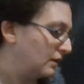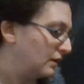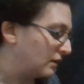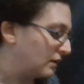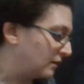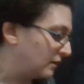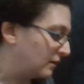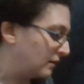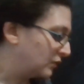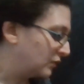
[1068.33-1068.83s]

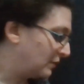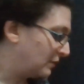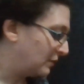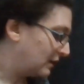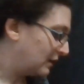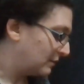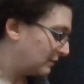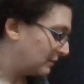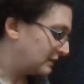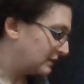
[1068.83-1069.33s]
So make
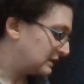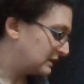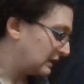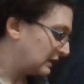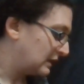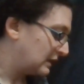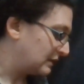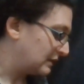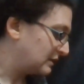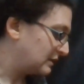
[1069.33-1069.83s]
them as
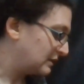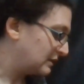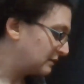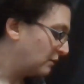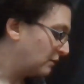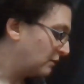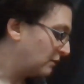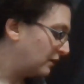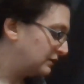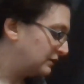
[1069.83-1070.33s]

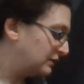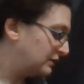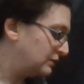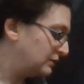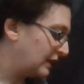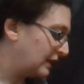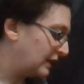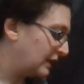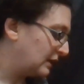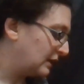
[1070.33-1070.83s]
small as you
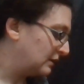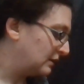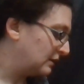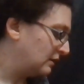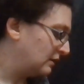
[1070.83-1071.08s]
can.